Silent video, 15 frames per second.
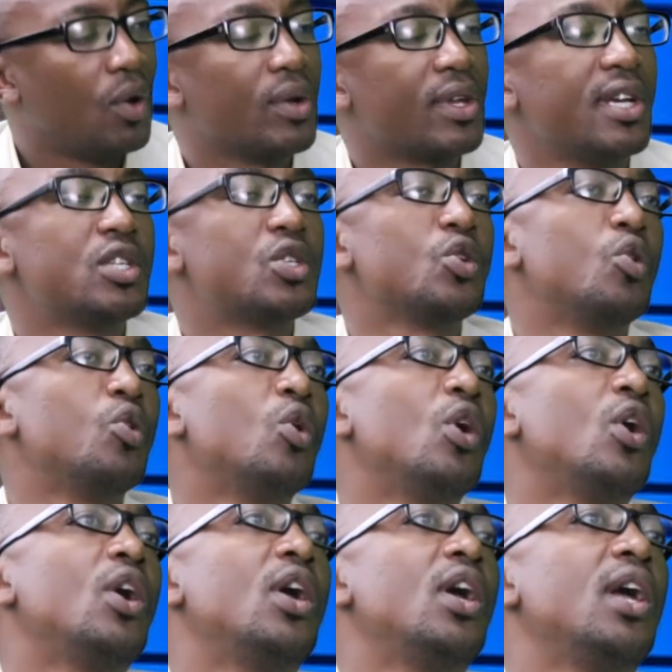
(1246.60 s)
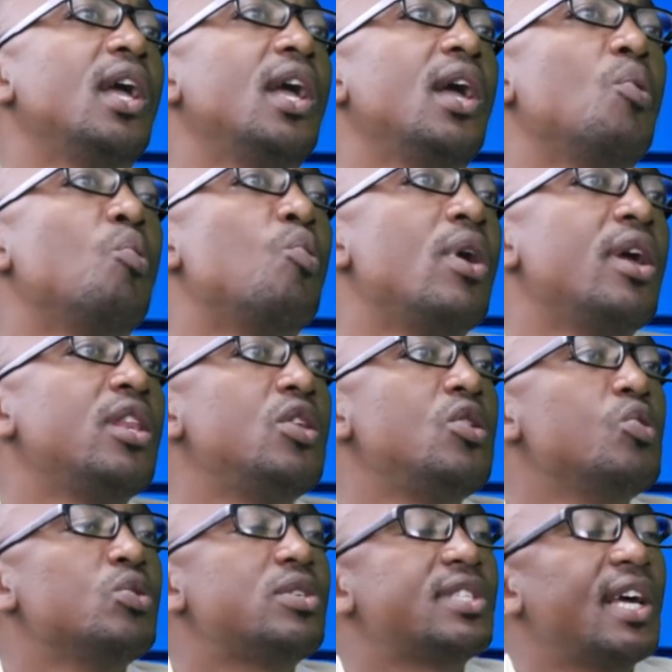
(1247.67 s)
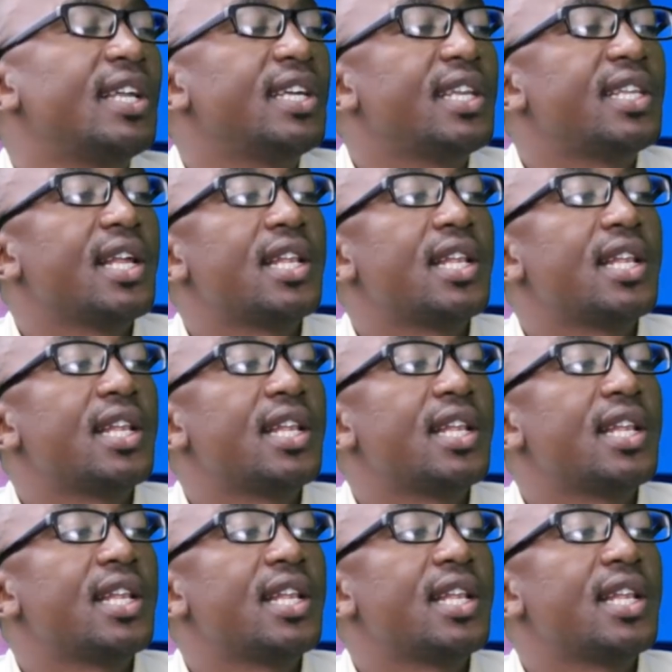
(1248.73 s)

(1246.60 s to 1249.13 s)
Okay, so when you started,